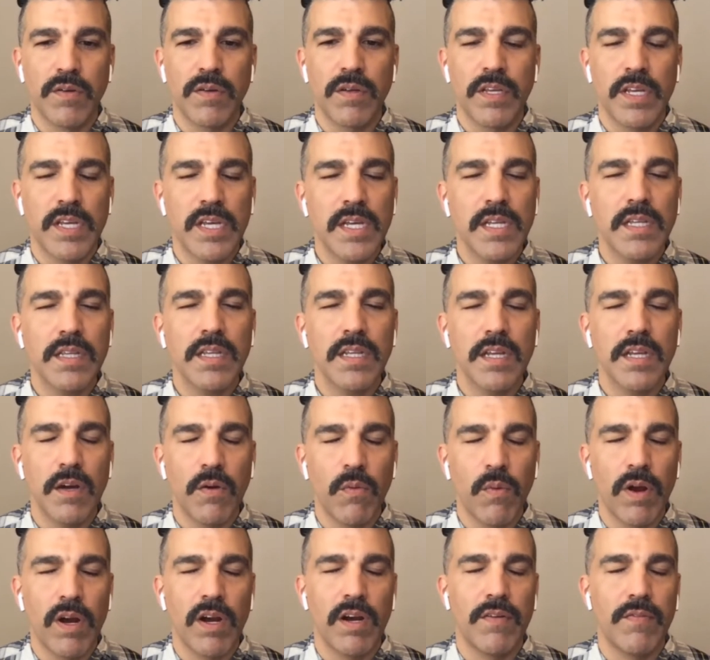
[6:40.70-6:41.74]
keenly
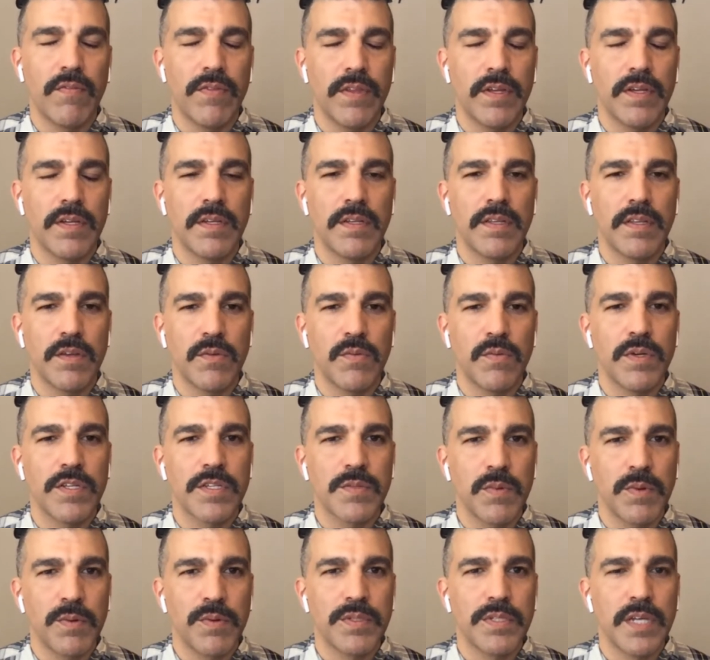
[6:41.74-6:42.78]
aware of the risk
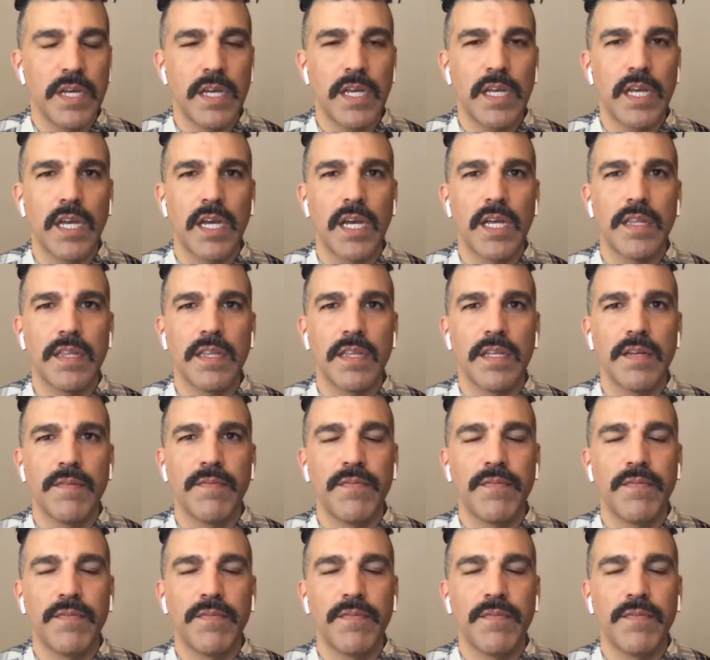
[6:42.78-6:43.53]
we were taking and the